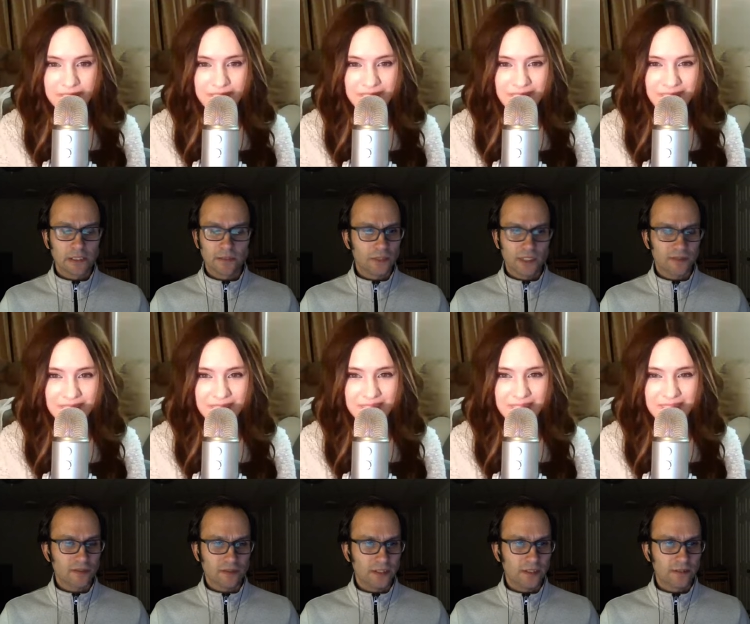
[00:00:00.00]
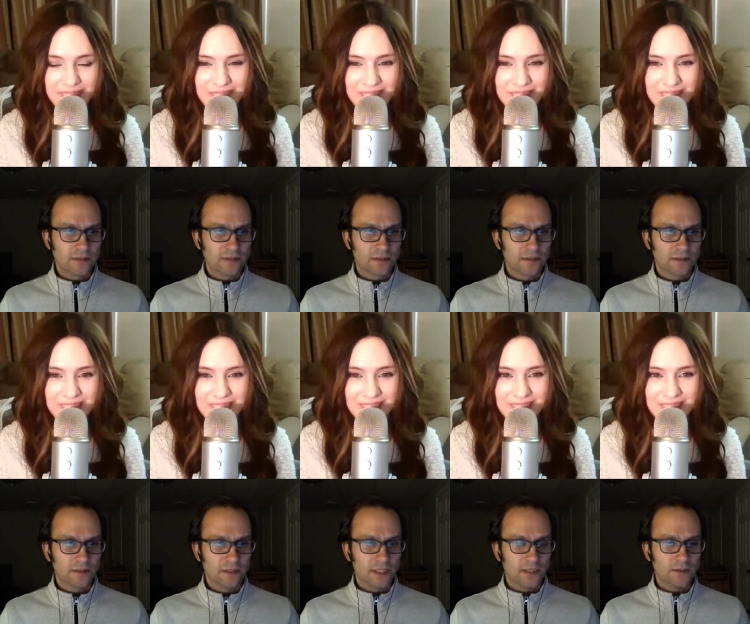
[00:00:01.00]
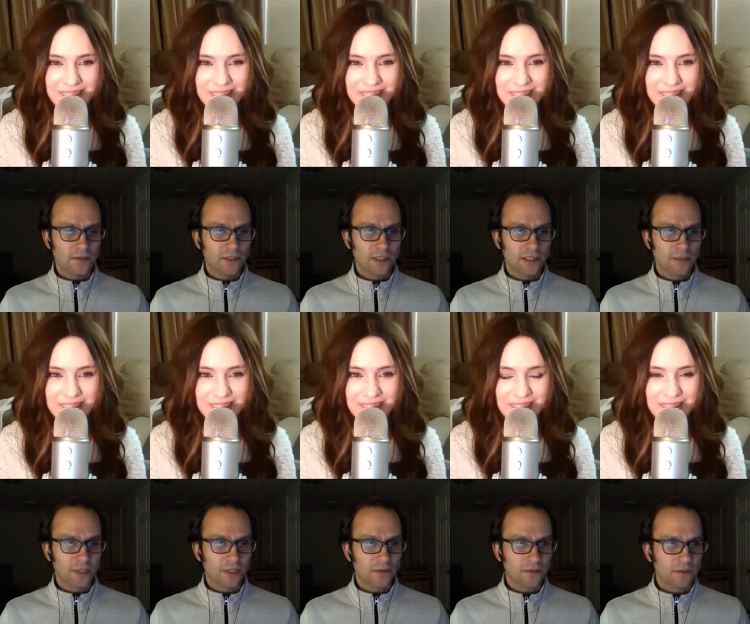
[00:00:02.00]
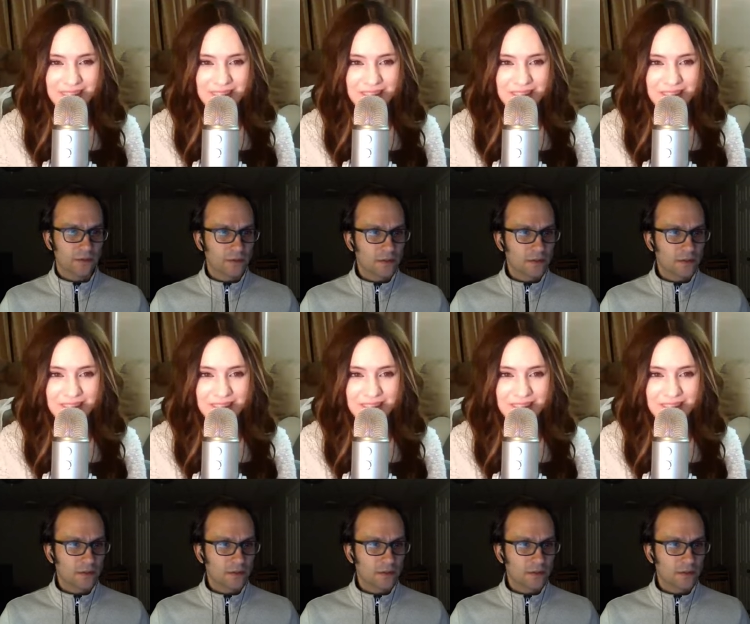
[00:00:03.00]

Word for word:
Speaker 1: I don't think it's Greece. And I don't know anything about